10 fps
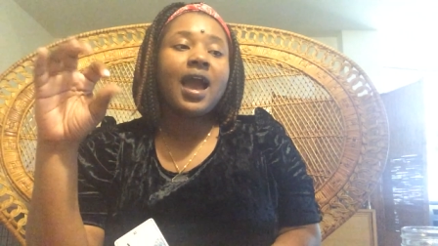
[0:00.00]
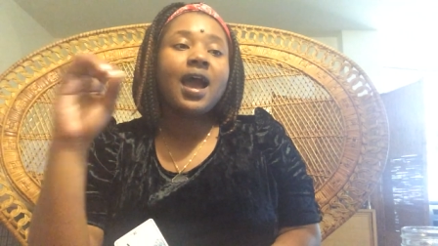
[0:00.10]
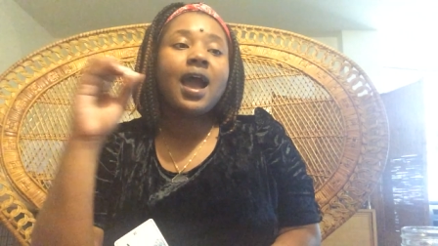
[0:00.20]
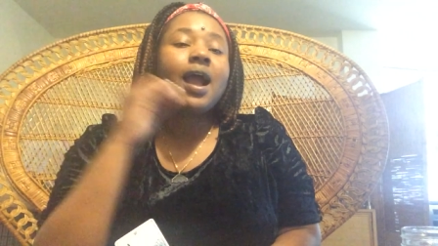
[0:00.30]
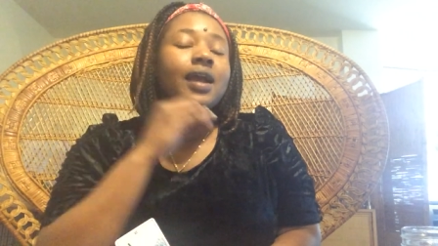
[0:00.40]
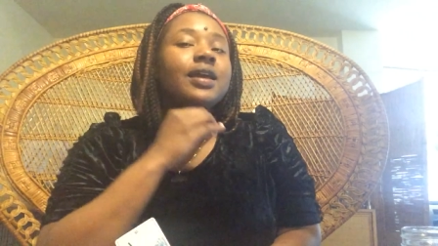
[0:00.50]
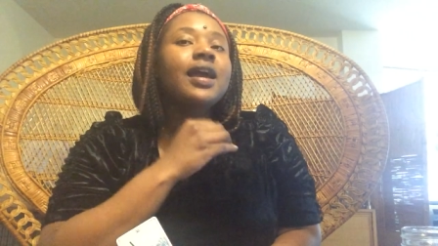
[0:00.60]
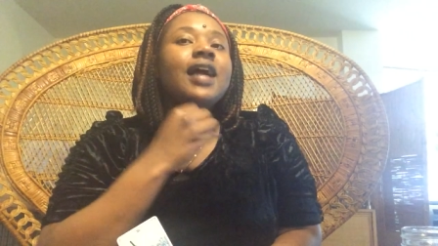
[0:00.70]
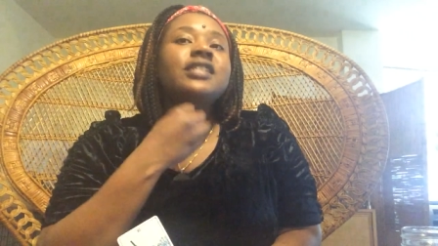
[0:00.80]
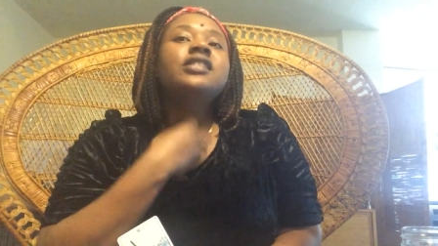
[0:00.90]
I,
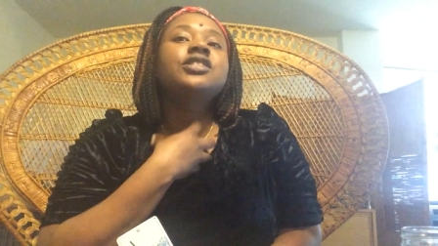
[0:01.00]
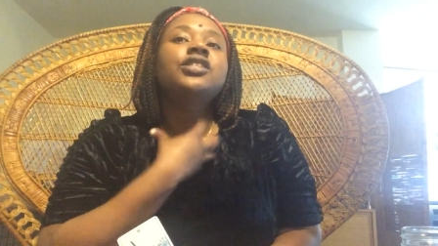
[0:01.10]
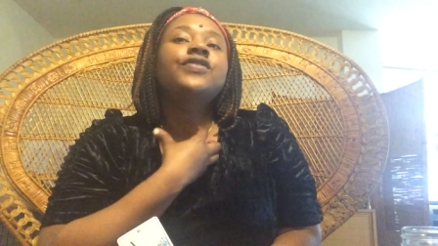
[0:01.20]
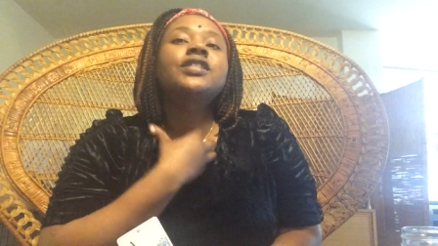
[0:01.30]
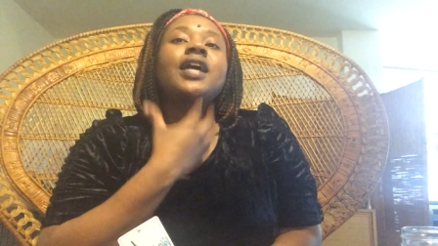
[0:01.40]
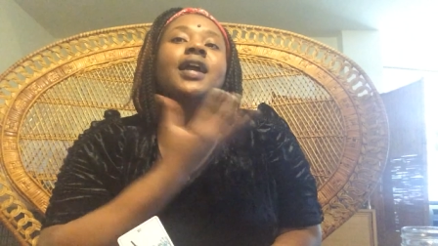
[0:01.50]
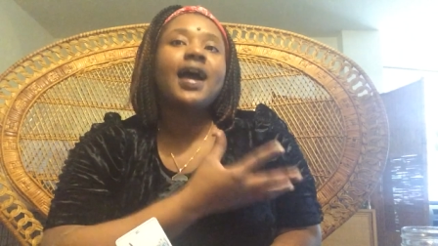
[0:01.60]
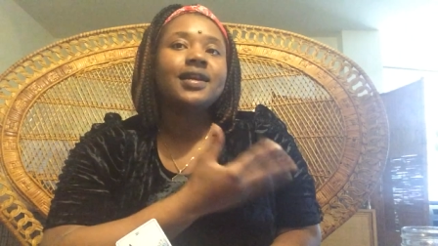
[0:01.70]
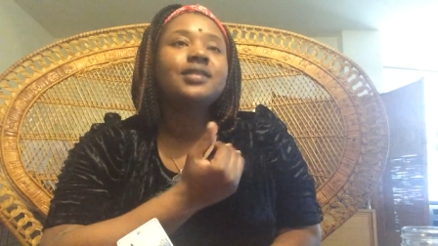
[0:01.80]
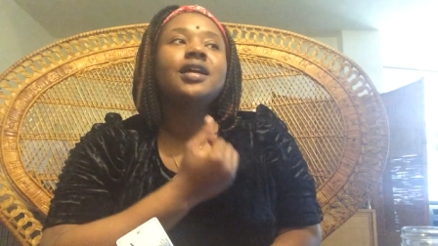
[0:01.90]
I honestly just feels like
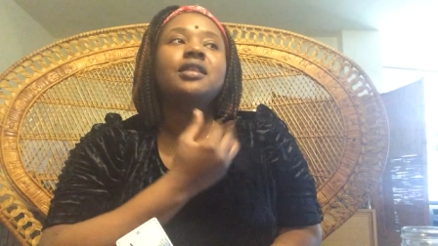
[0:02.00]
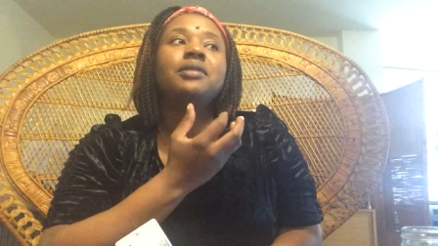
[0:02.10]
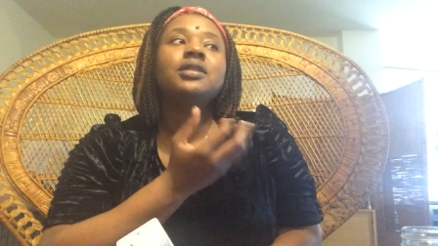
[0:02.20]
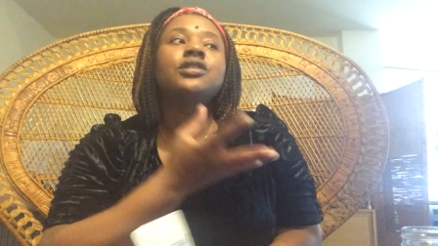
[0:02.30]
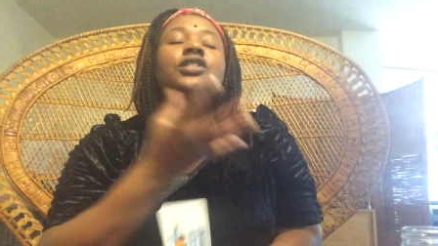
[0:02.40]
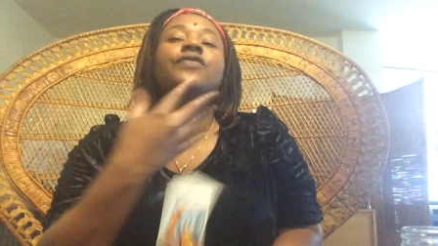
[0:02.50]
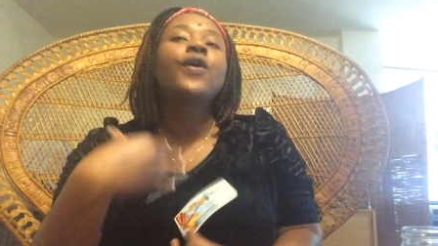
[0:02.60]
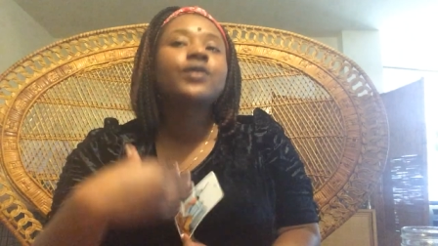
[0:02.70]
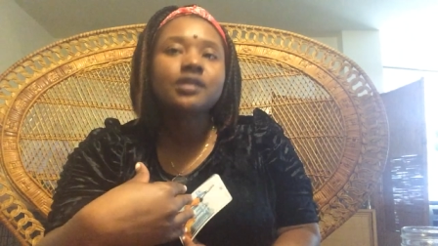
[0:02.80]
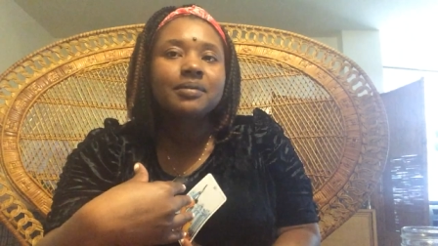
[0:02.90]
God is telling me to just
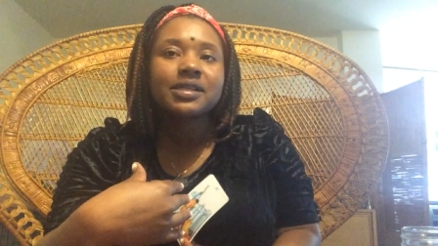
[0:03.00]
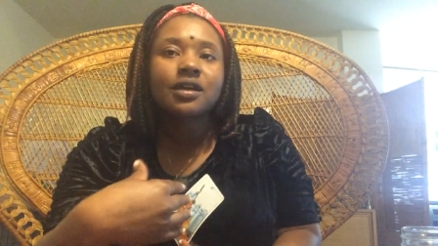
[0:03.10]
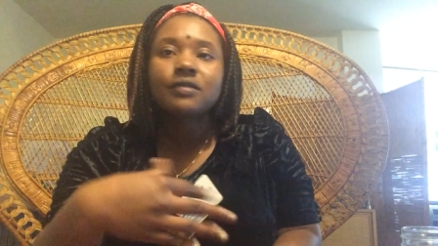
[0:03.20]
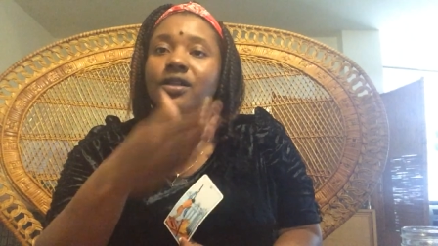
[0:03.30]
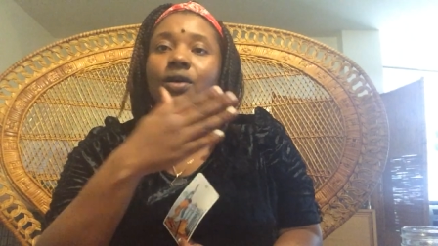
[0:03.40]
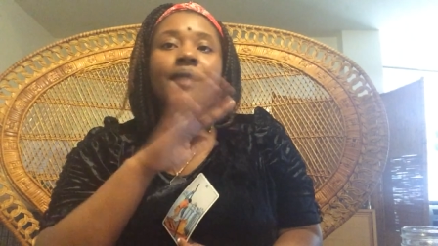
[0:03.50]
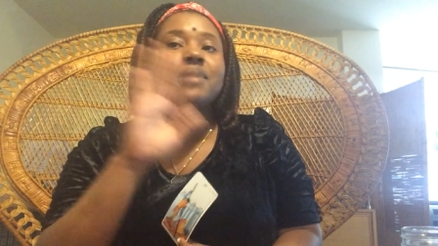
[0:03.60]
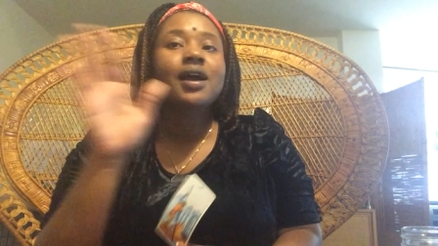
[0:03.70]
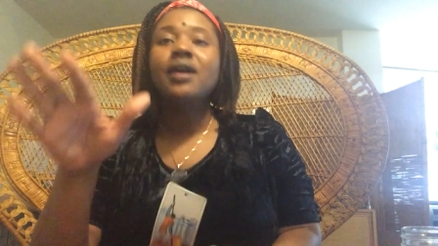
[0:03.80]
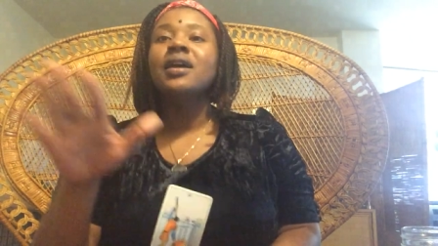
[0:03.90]
focus on myself. So I'm
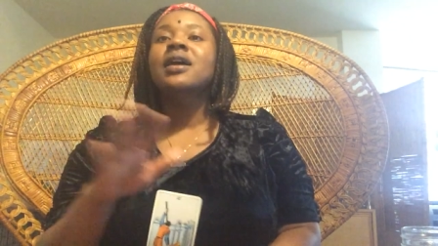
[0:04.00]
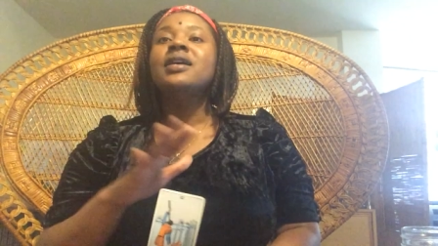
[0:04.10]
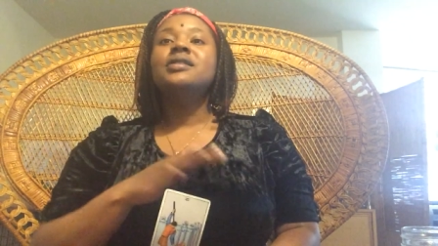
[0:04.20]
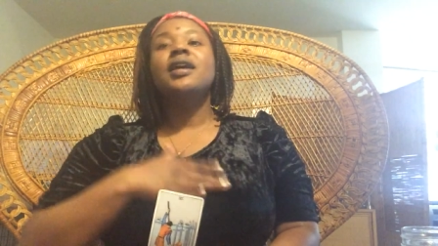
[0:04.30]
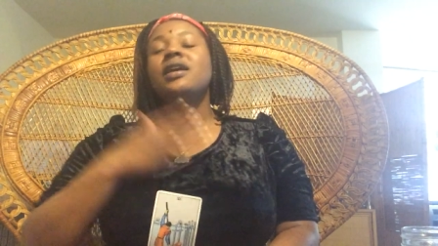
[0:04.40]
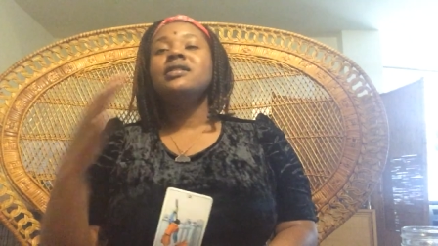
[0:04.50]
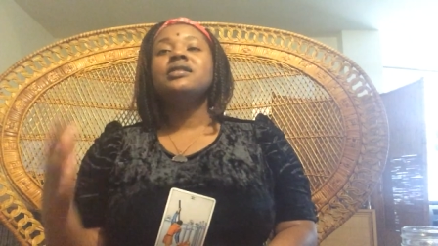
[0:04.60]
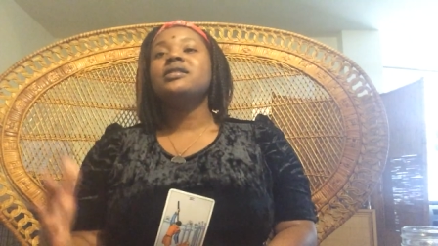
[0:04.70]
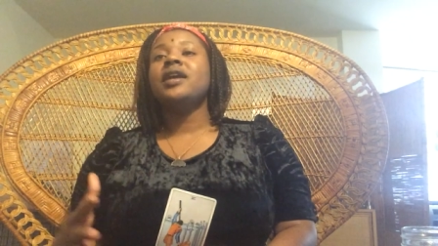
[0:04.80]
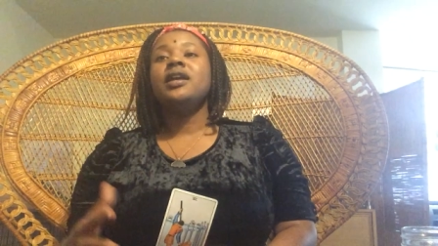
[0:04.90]
not saying this
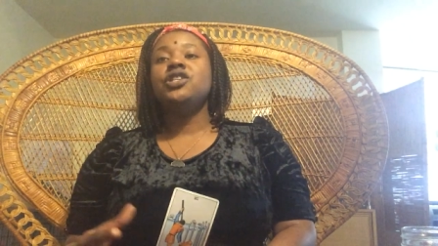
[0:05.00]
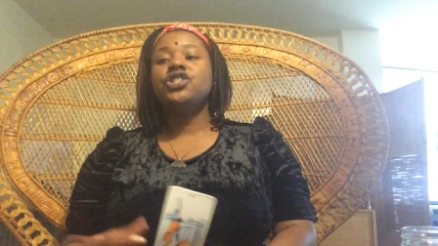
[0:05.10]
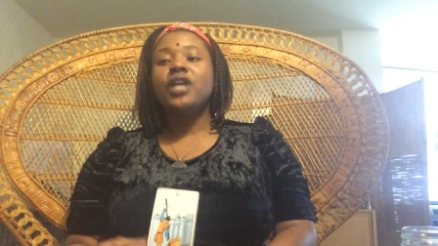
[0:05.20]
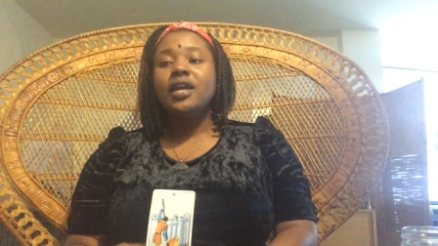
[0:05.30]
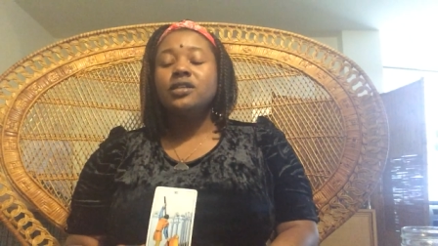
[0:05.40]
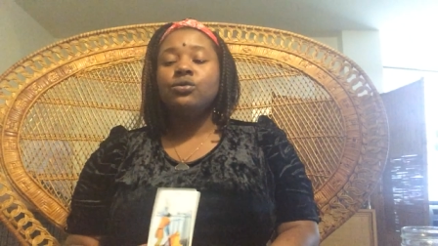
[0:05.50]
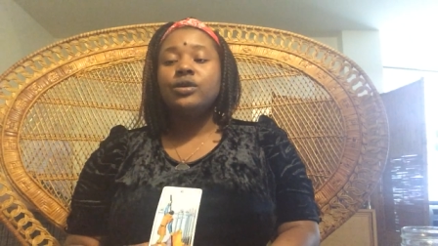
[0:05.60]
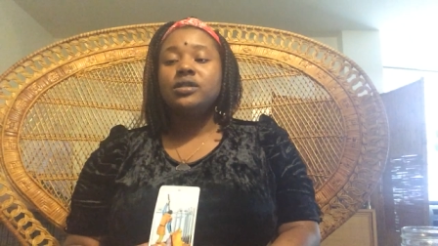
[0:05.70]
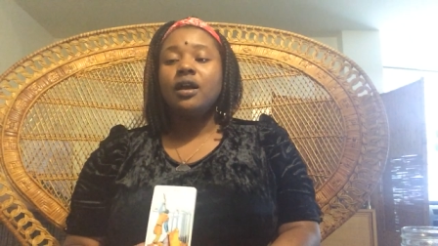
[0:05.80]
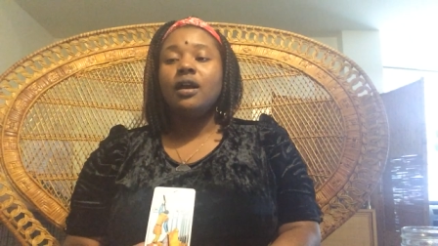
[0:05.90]
to say any shade
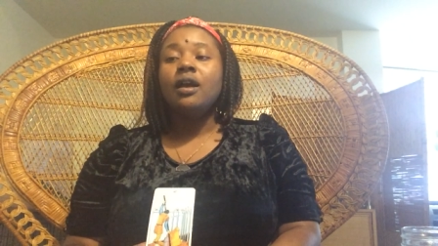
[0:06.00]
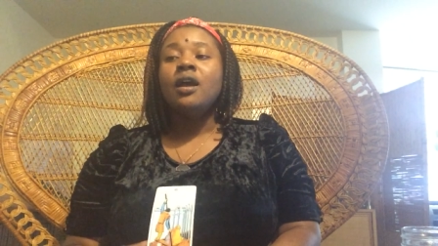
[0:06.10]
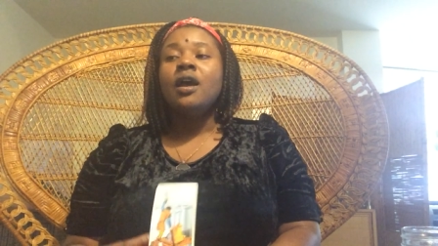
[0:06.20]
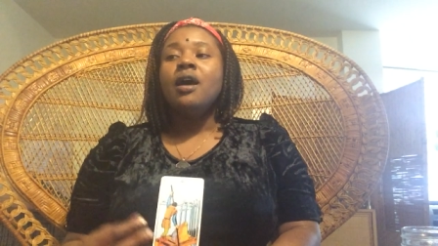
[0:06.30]
towards her.